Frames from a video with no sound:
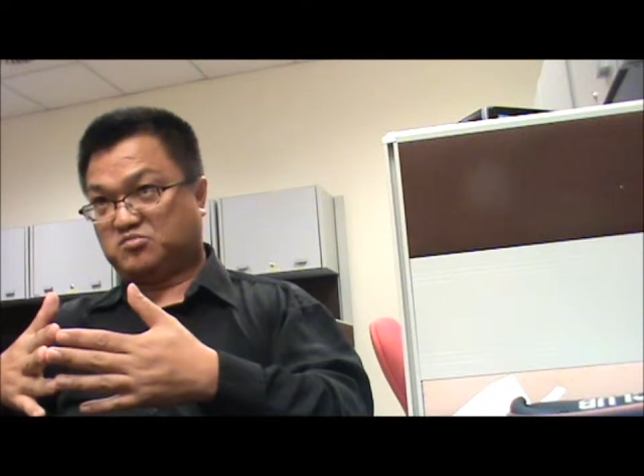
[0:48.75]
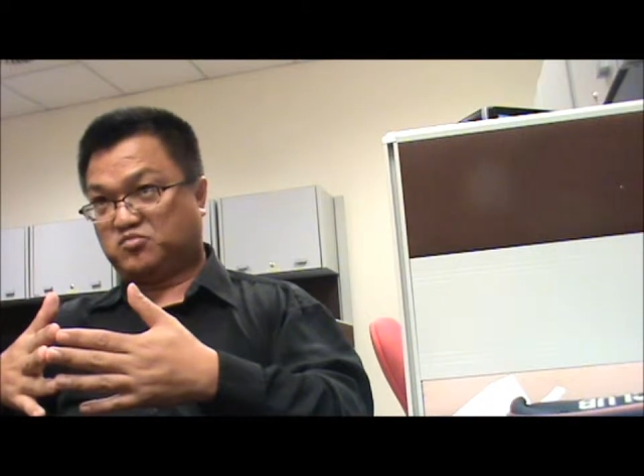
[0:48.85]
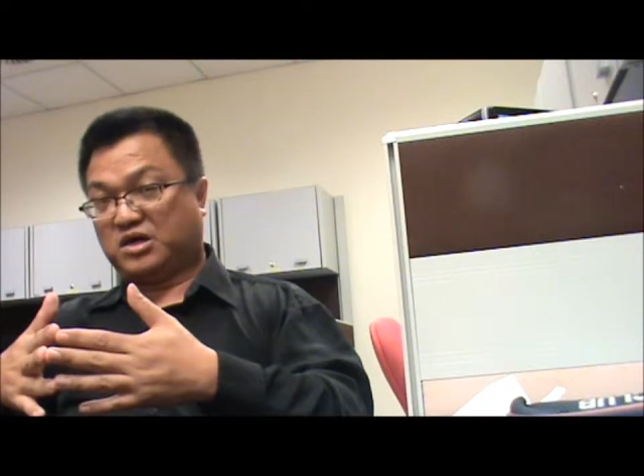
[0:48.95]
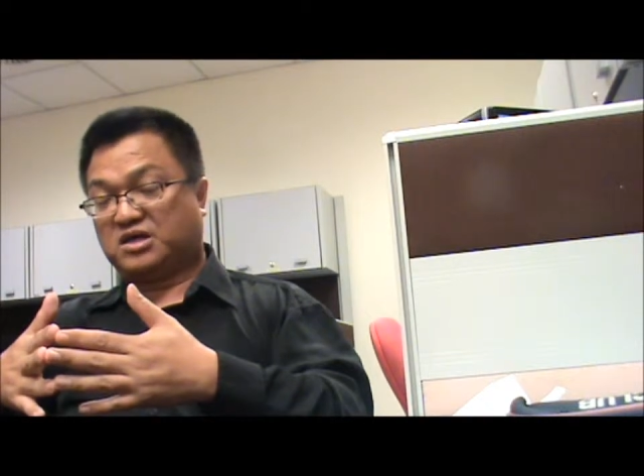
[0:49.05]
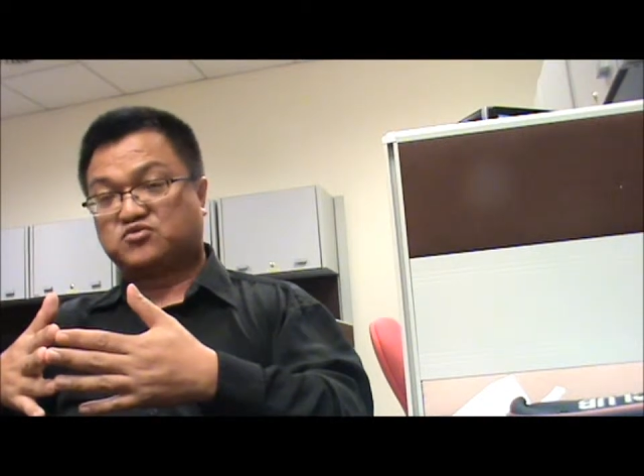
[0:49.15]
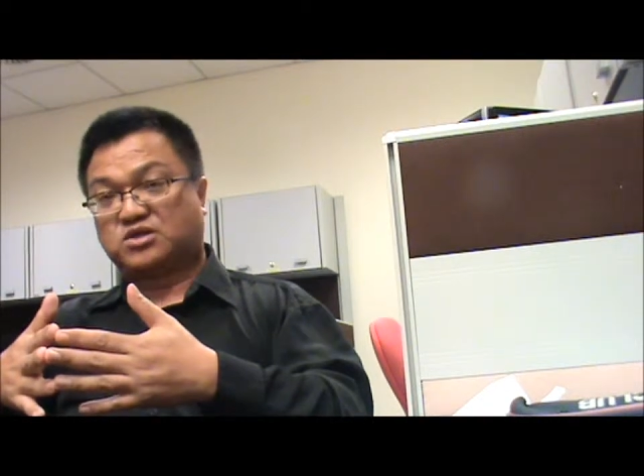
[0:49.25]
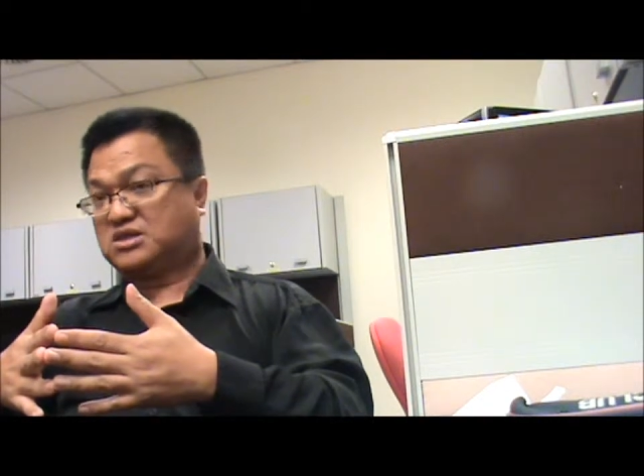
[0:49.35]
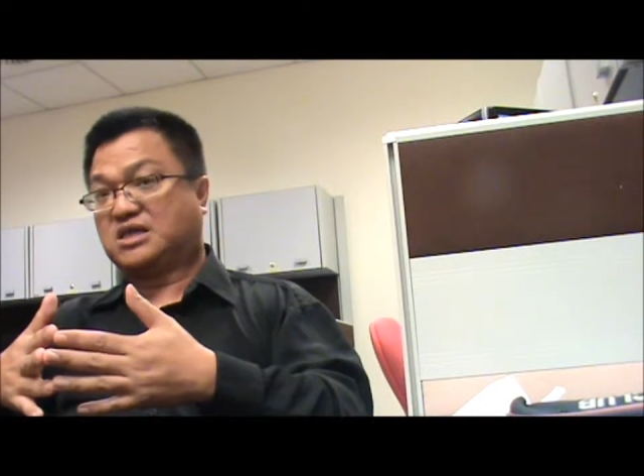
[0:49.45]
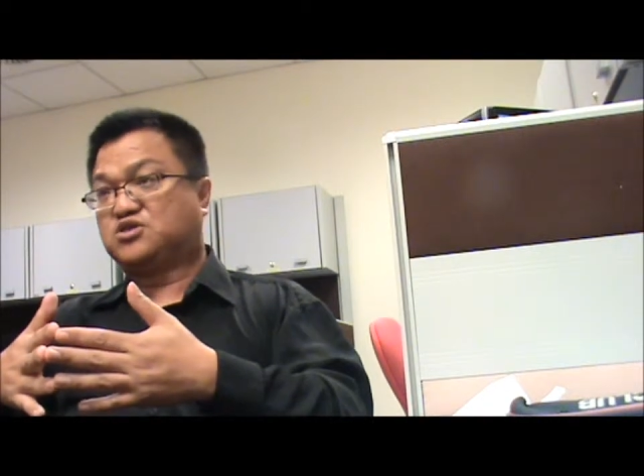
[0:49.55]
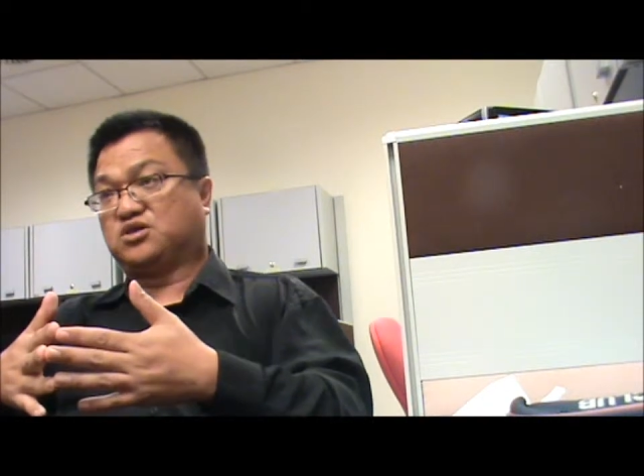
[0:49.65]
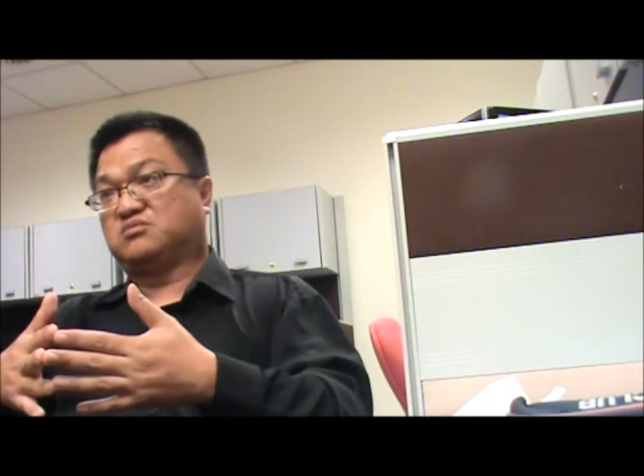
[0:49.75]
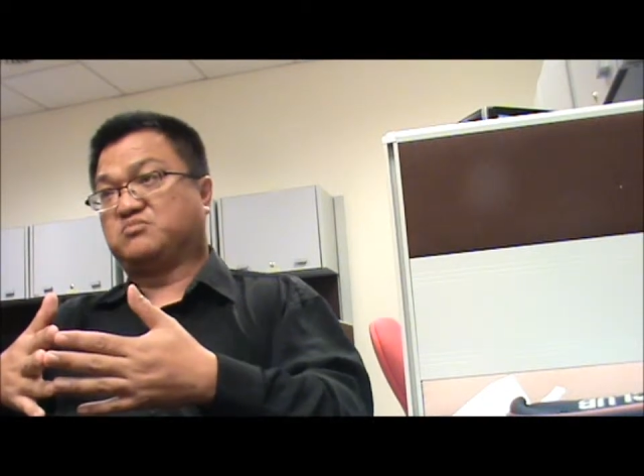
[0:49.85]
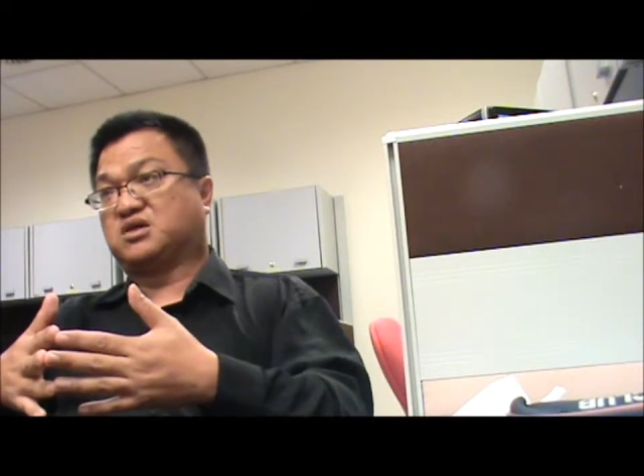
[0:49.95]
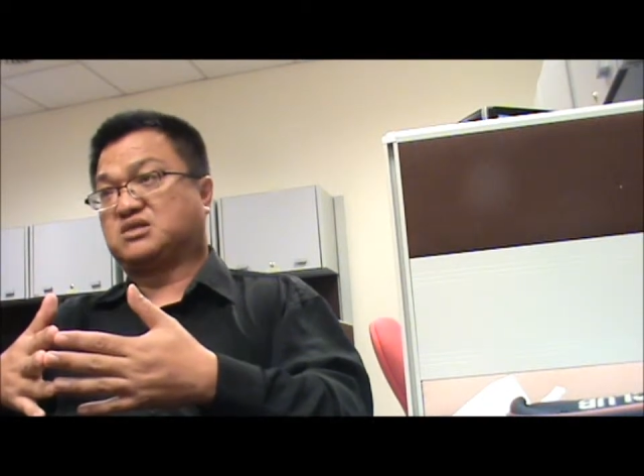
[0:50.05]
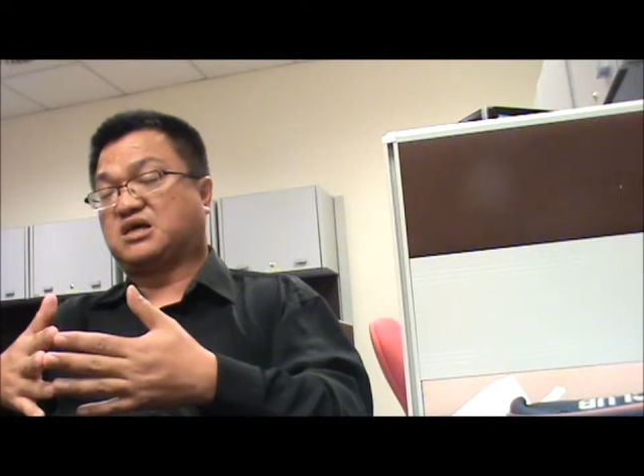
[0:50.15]
we are in great danger
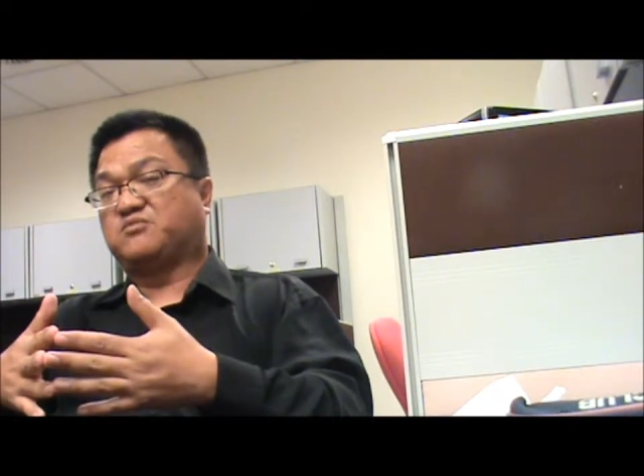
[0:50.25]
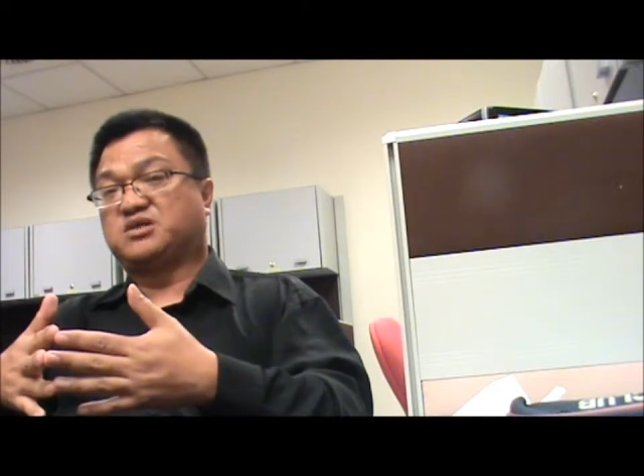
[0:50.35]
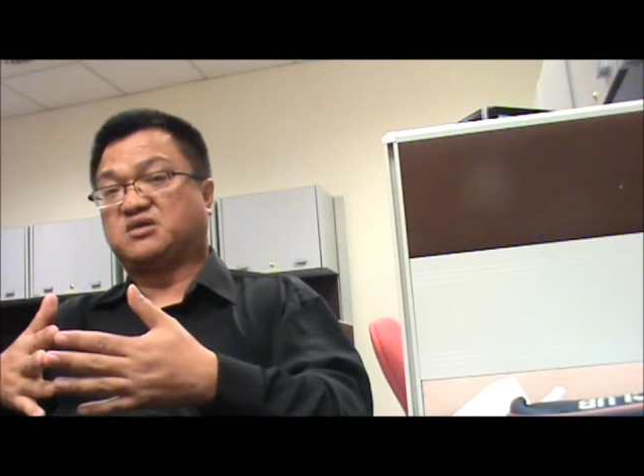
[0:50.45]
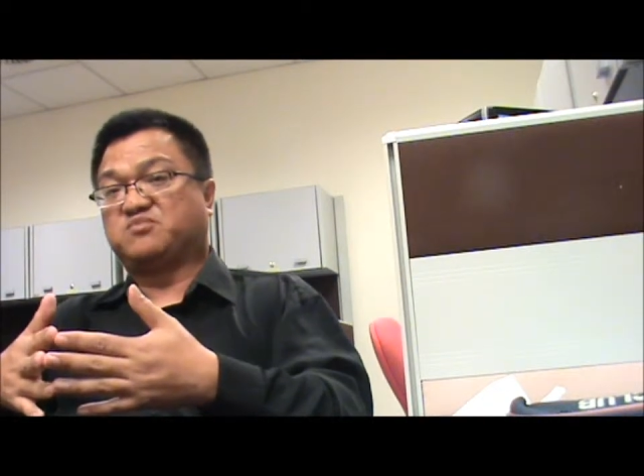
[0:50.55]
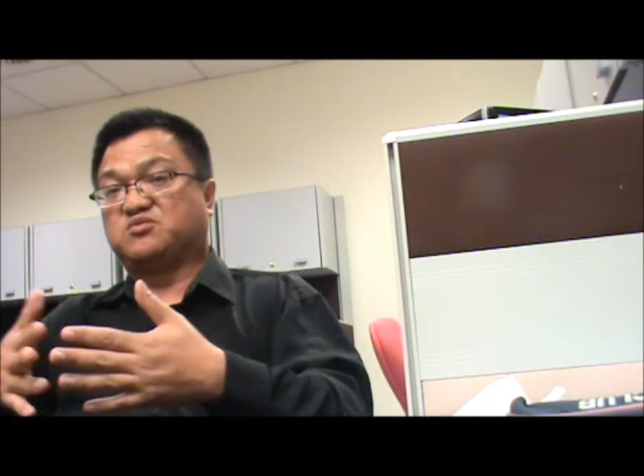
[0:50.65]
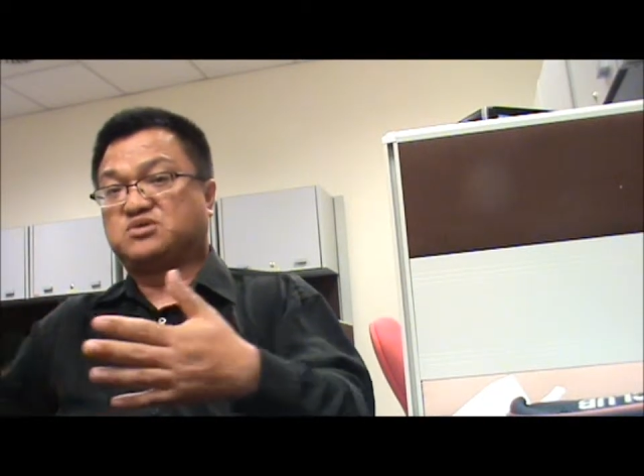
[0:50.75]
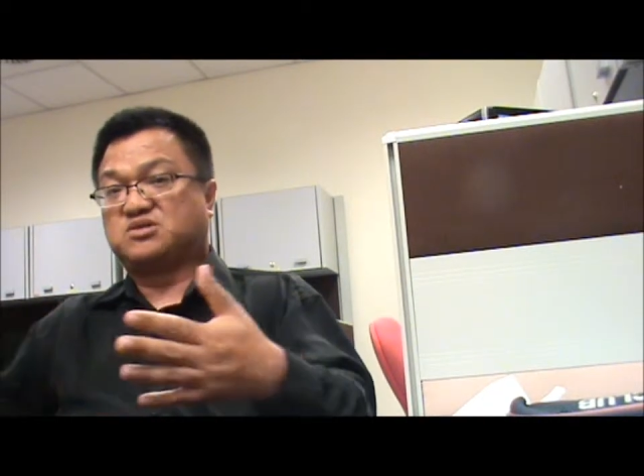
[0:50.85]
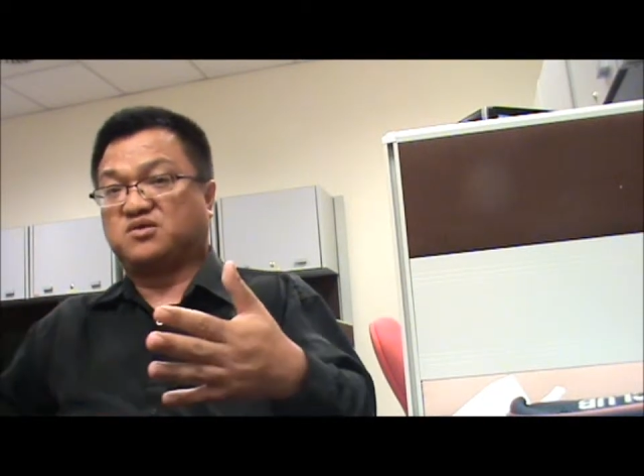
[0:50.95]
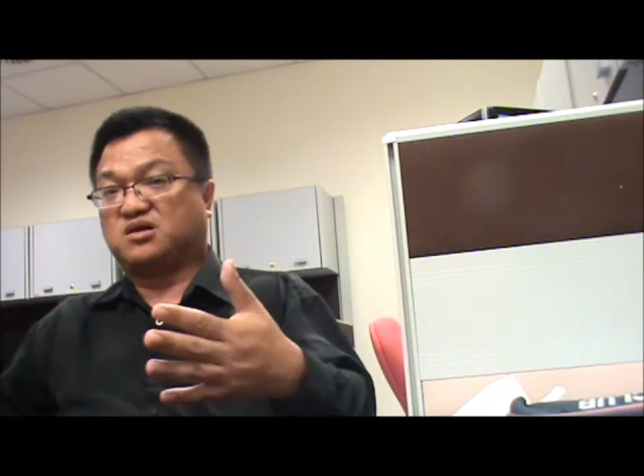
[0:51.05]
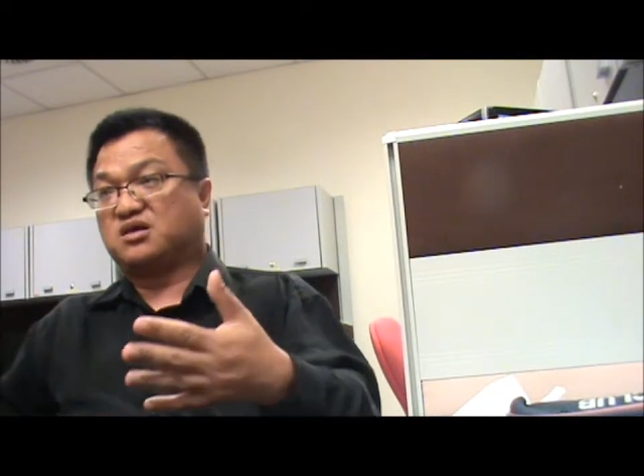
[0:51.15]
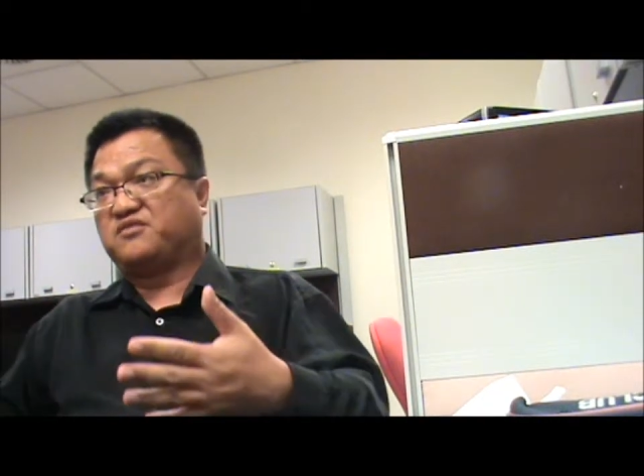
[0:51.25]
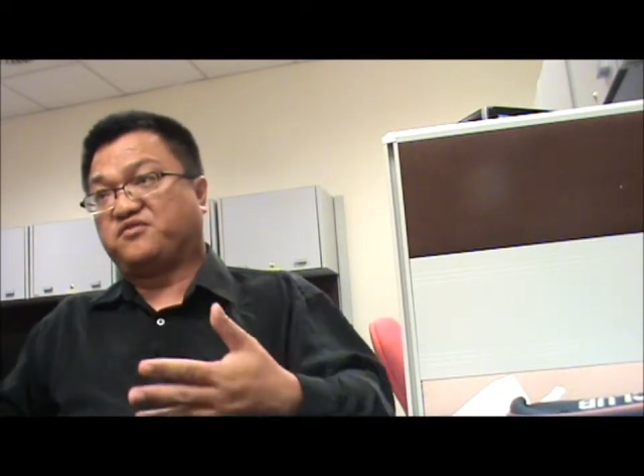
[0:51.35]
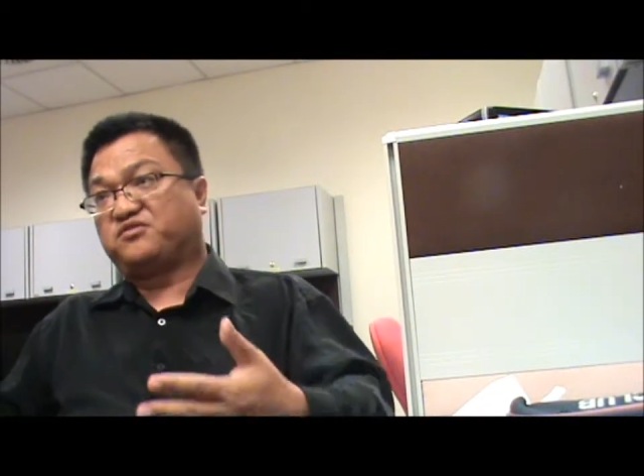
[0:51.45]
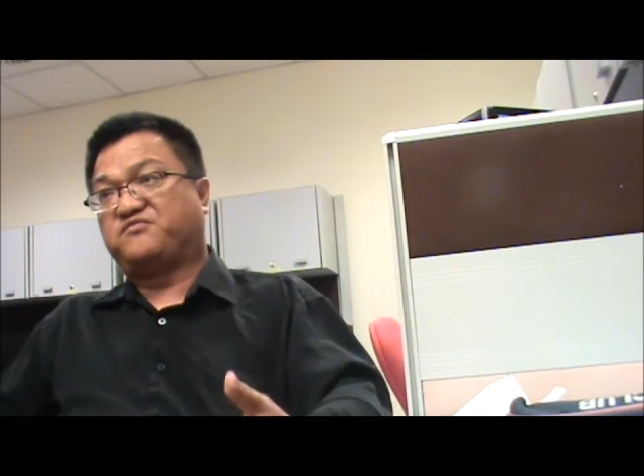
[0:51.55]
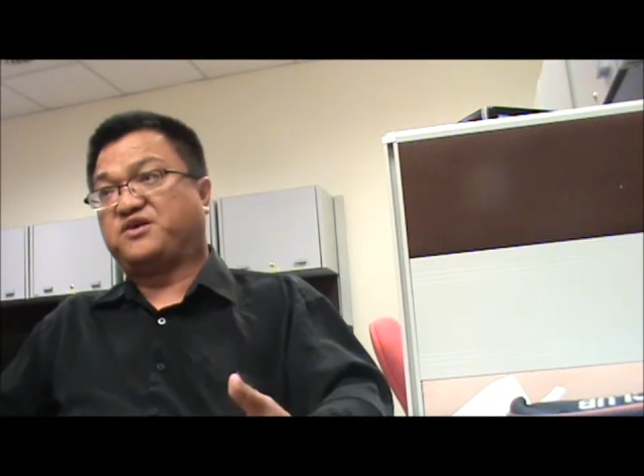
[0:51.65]
because the government have been receiving a lot of
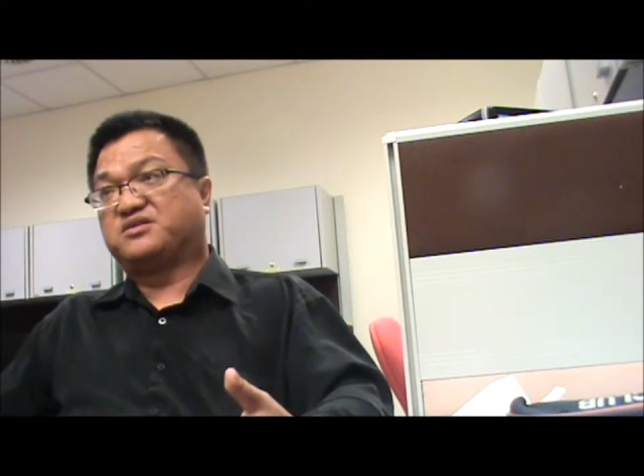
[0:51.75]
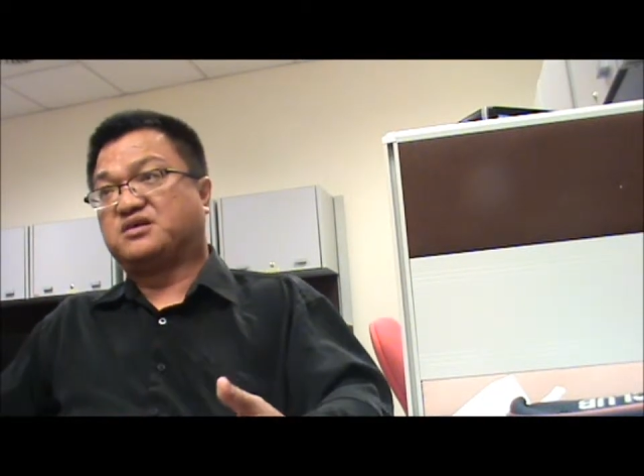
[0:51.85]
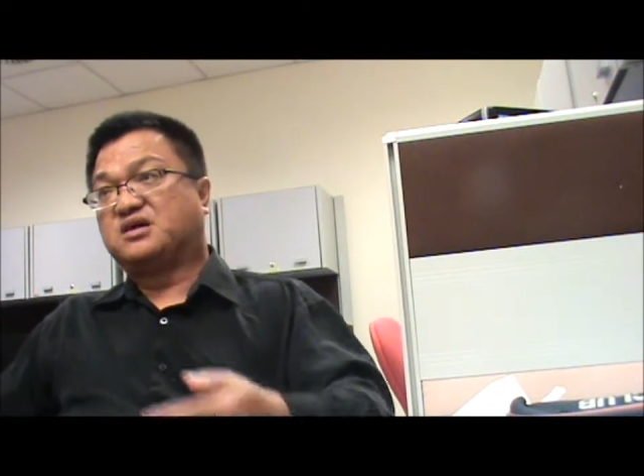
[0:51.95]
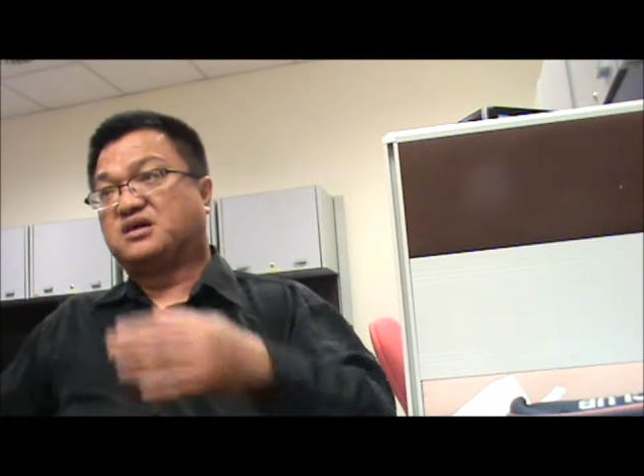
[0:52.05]
foreign funds.